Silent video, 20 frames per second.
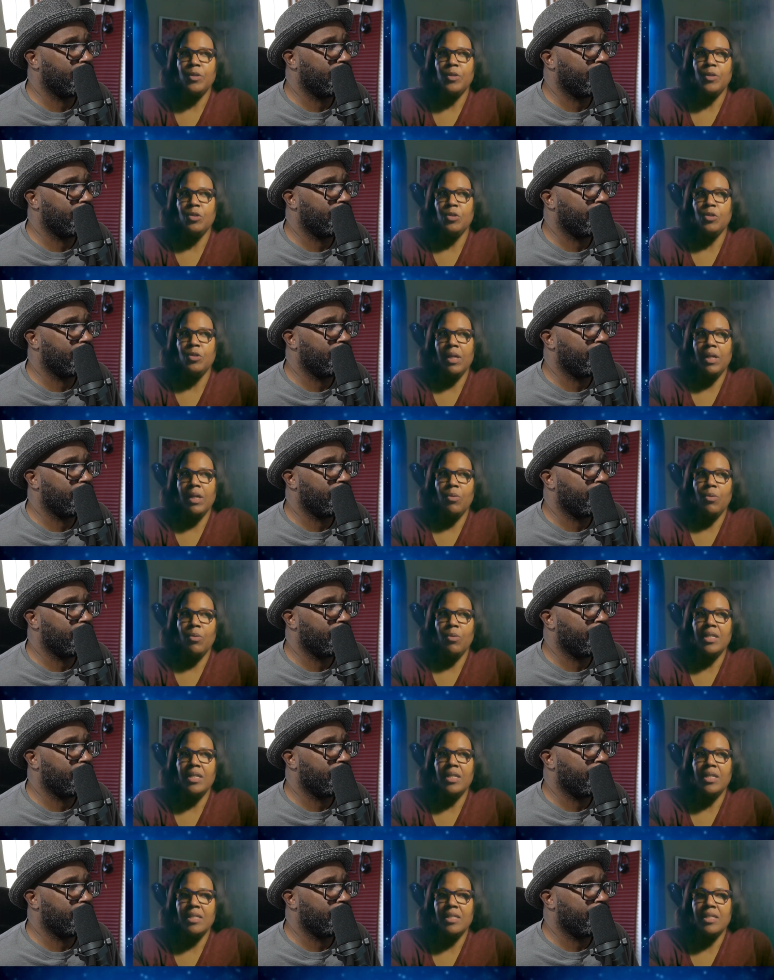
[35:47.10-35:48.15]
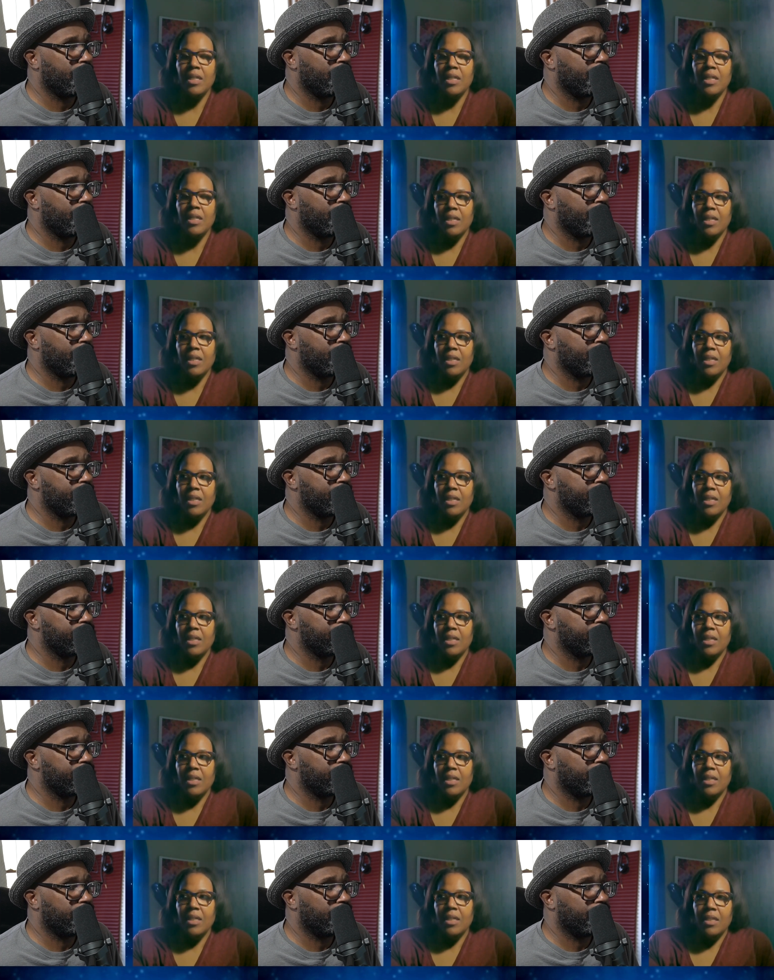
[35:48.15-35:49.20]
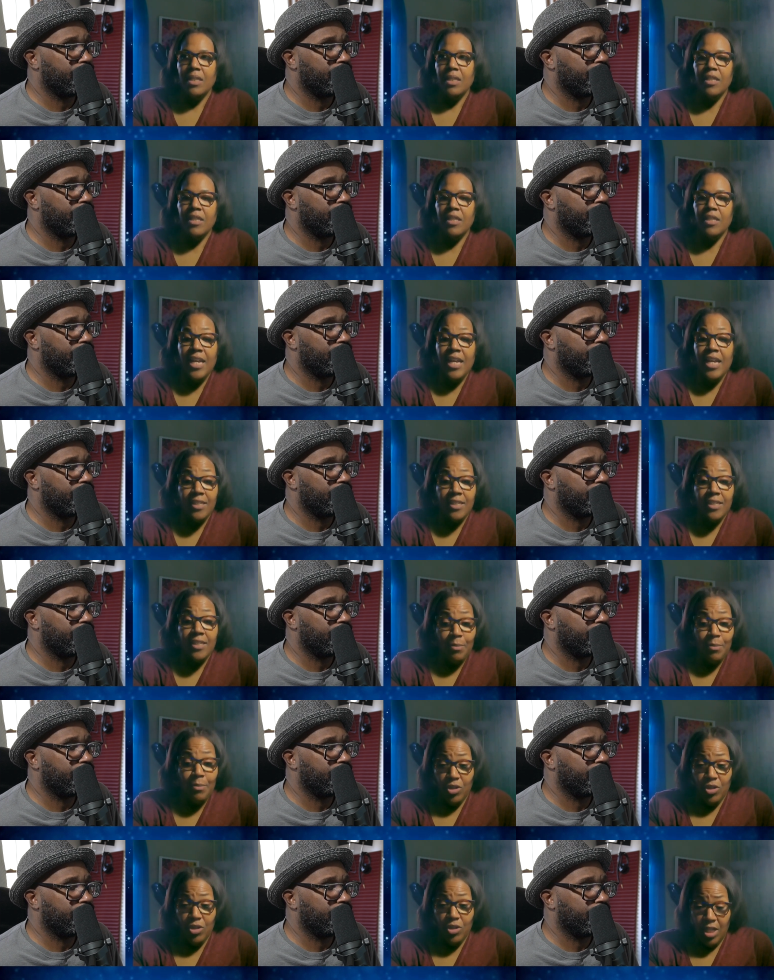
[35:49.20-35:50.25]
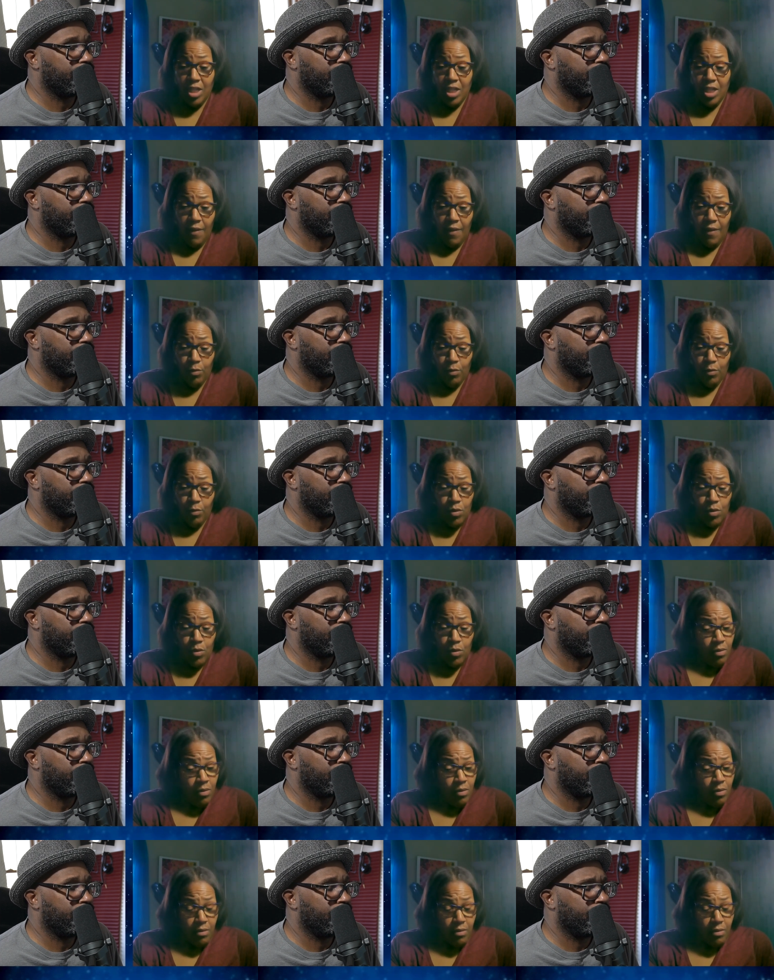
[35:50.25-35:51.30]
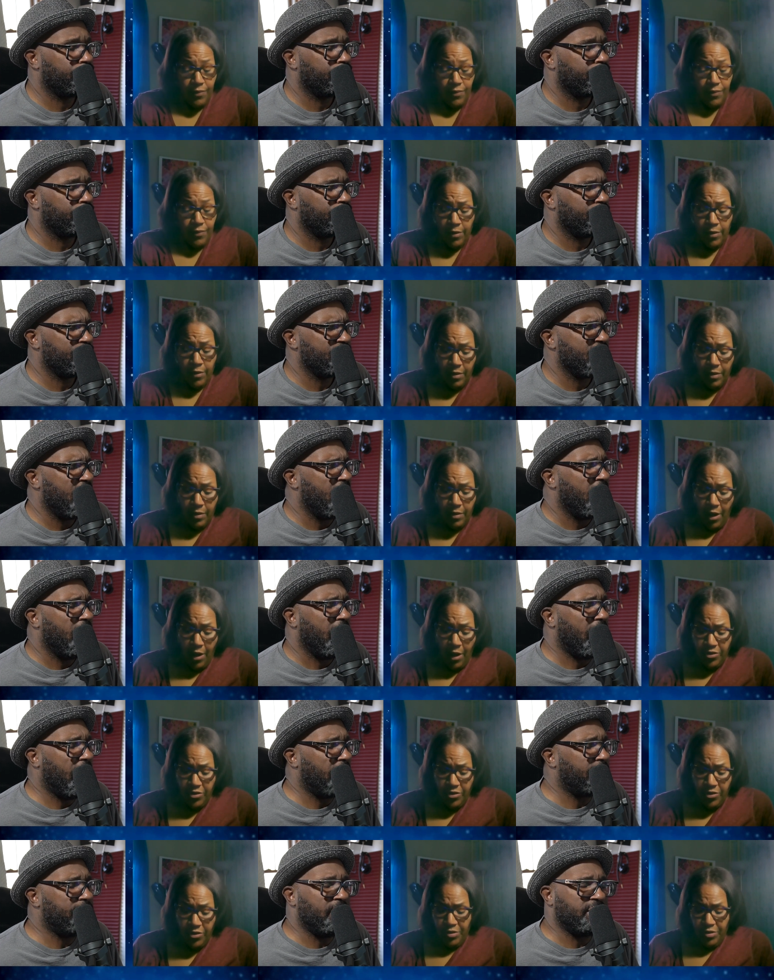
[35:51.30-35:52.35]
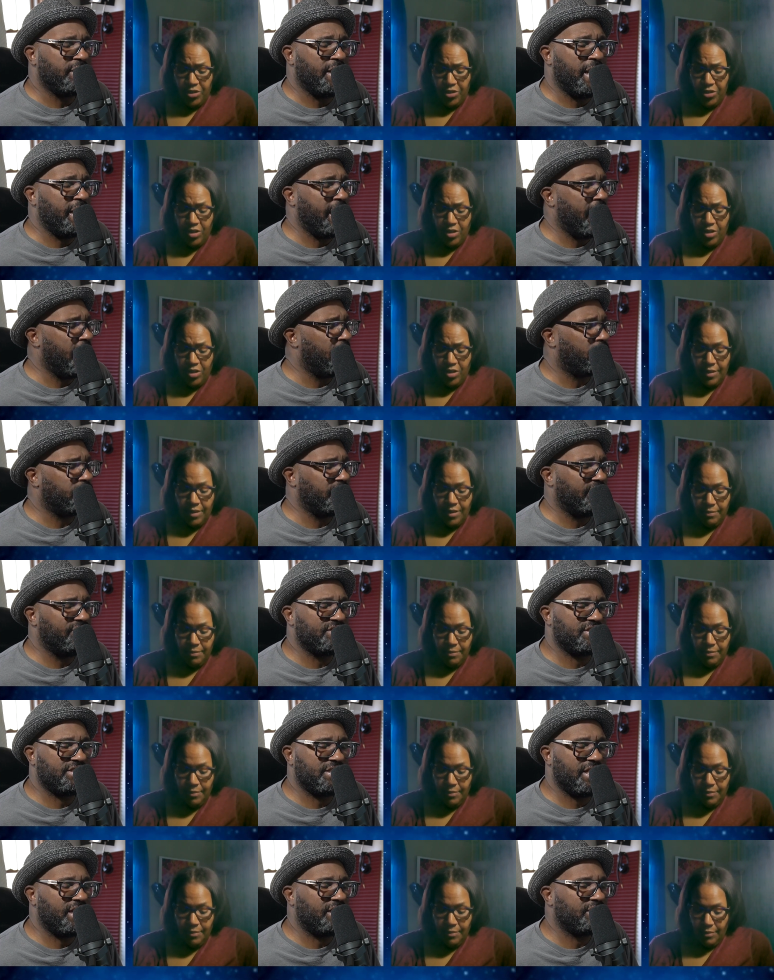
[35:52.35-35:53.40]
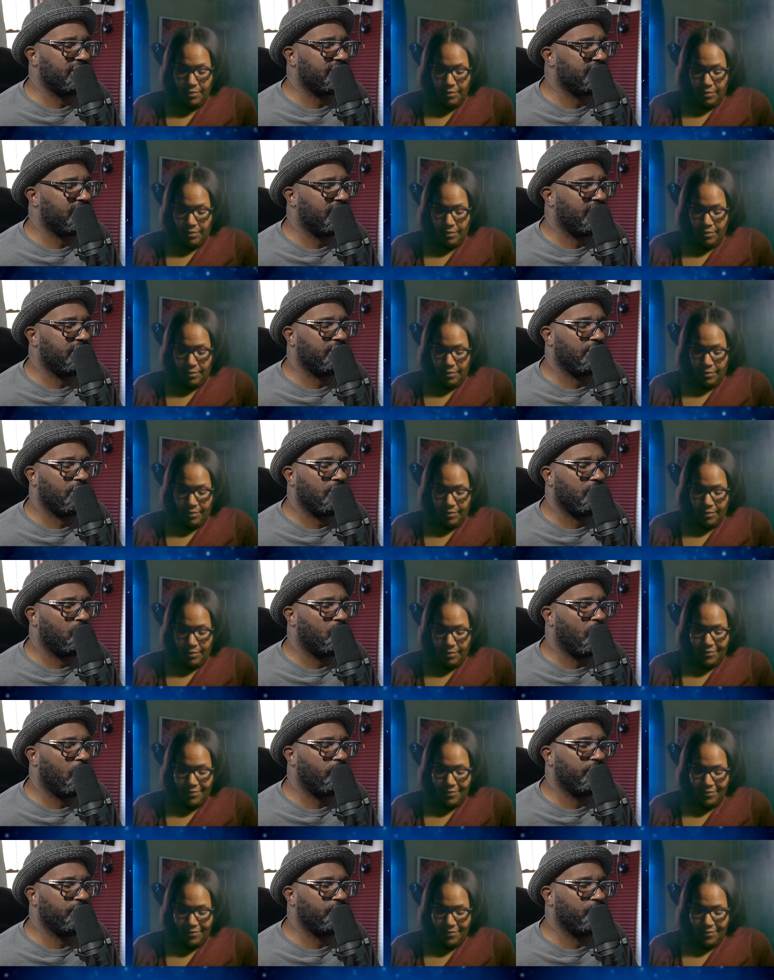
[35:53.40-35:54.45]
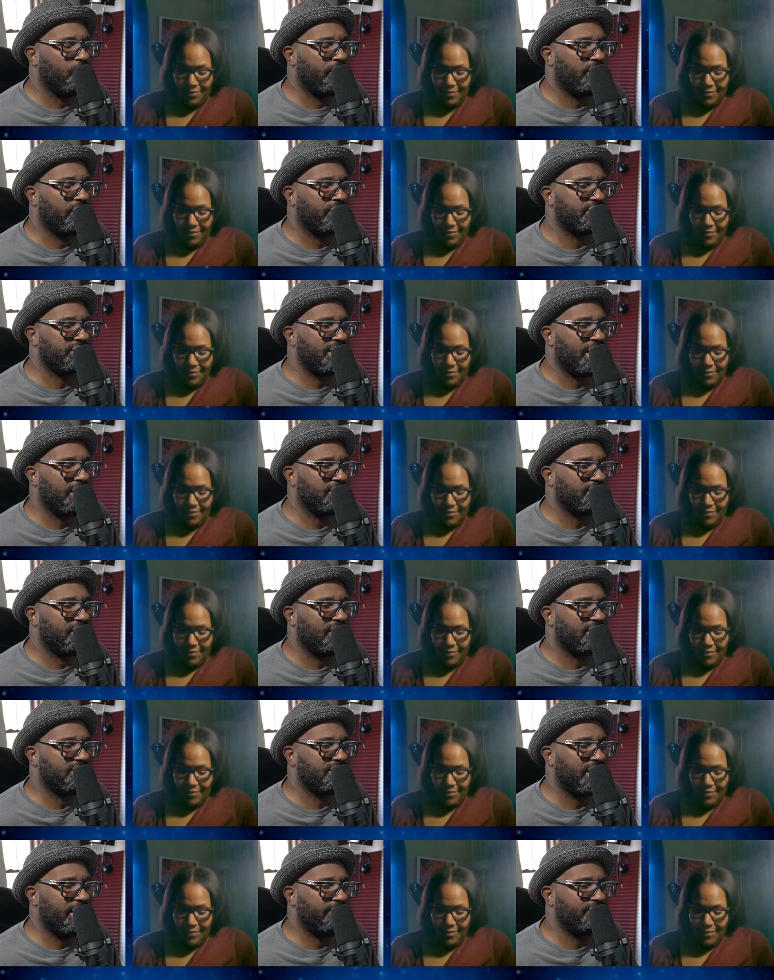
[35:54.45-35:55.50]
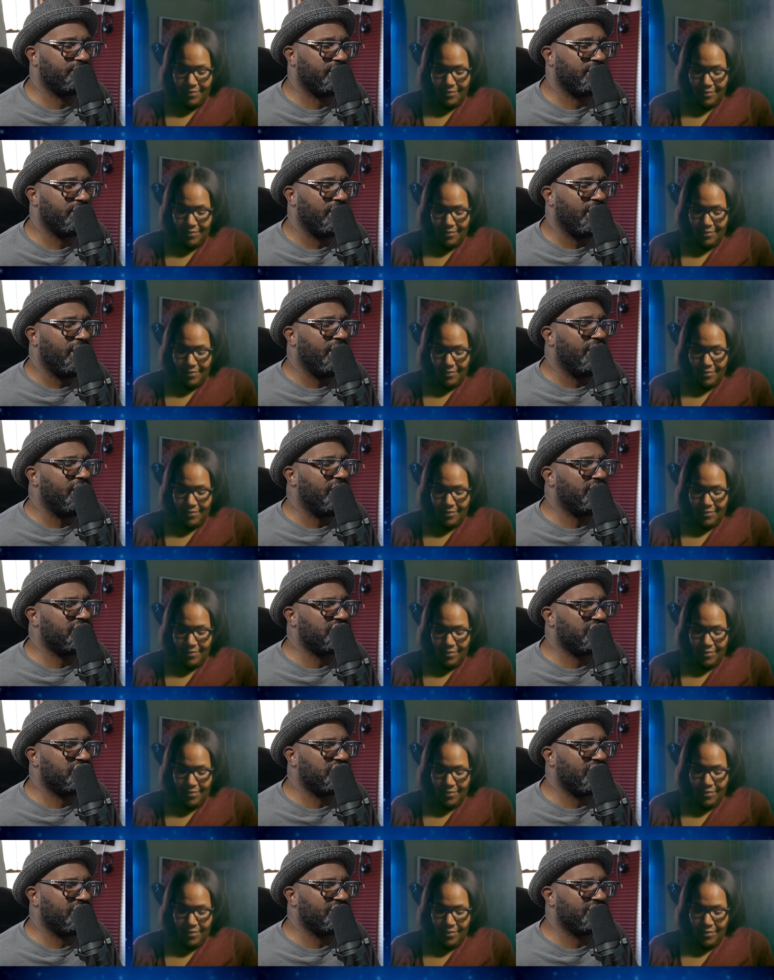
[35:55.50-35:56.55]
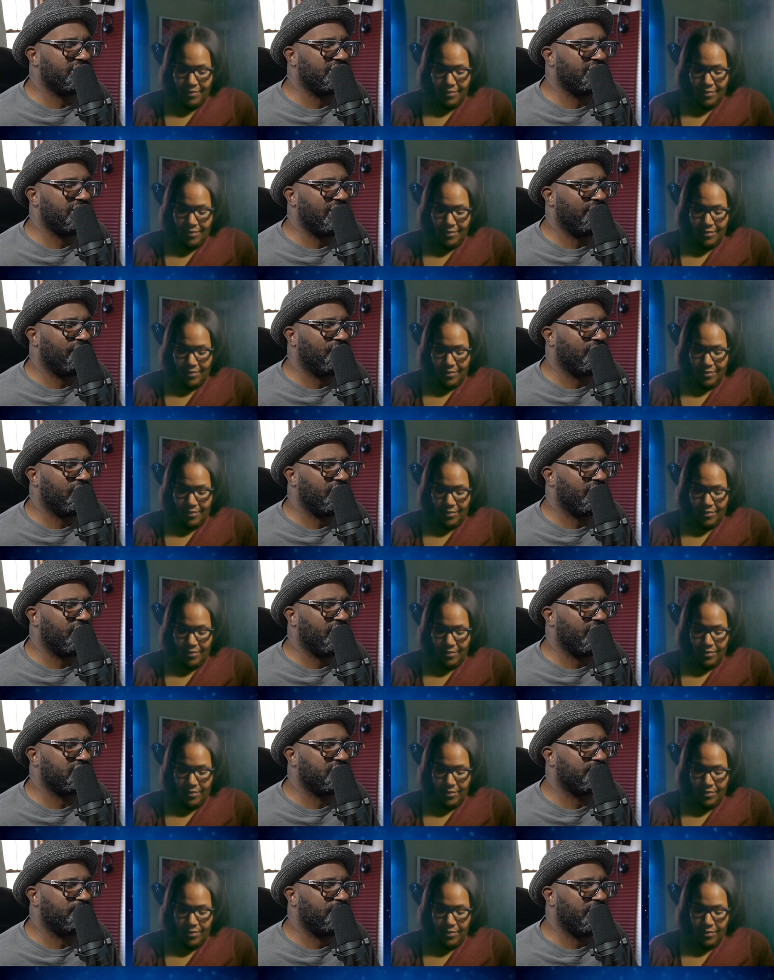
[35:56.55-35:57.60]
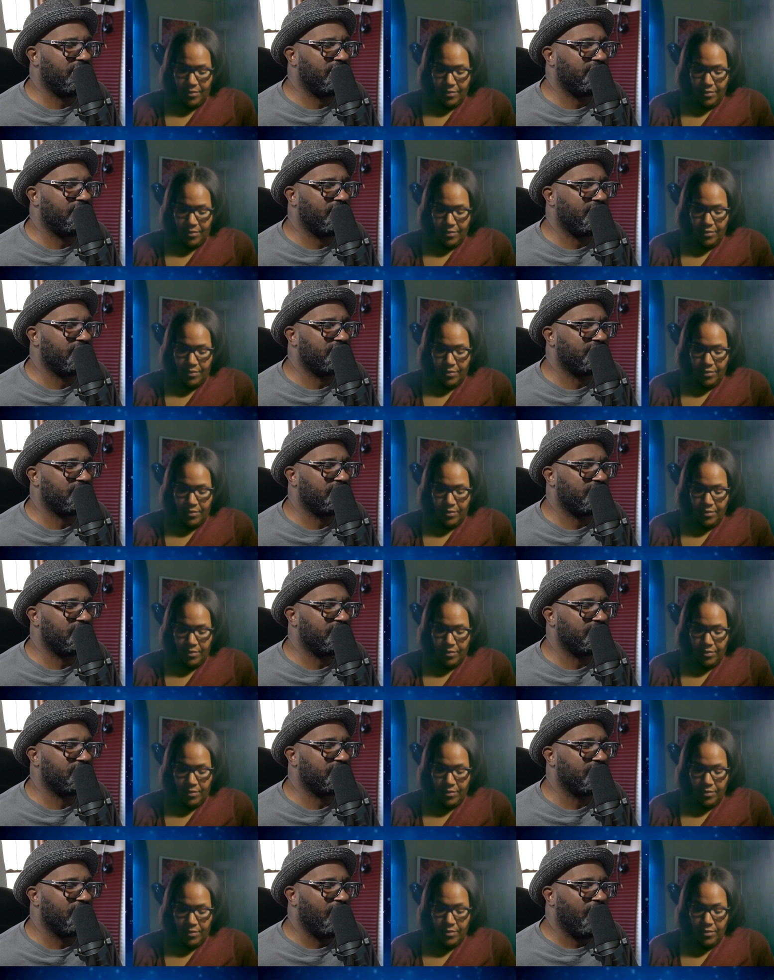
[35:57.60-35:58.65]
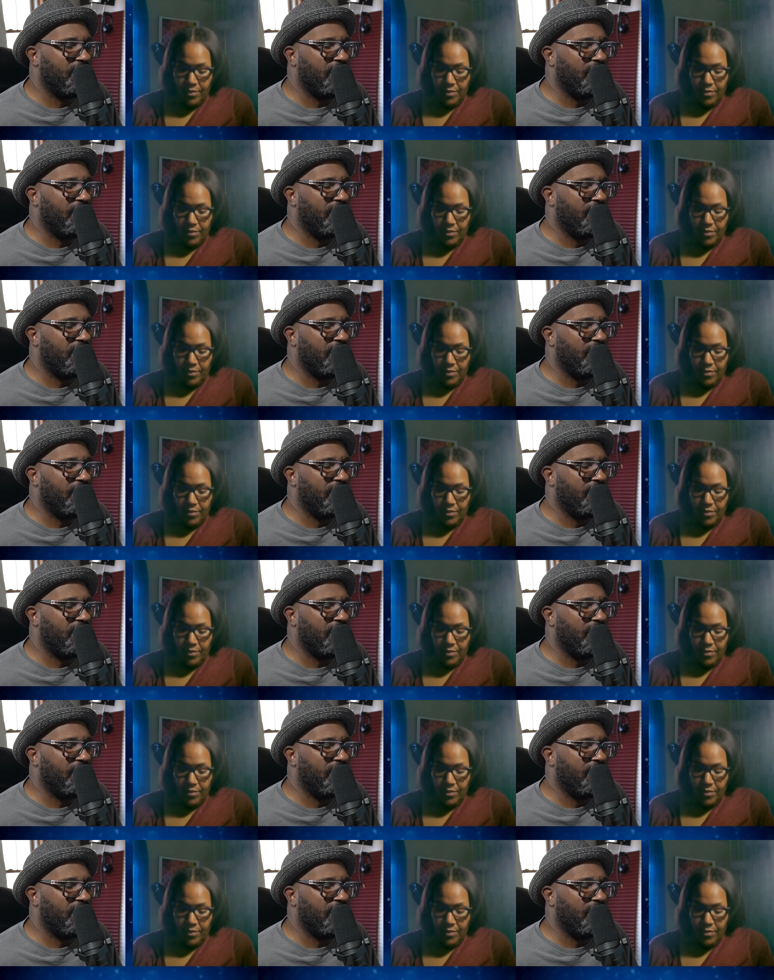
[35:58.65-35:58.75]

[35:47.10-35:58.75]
Speaker 1: were doing was the exception and not the rule for our I, and I don't
Speaker 2: even say that to say that no, what we're doing is not the exception. It's just different experiences.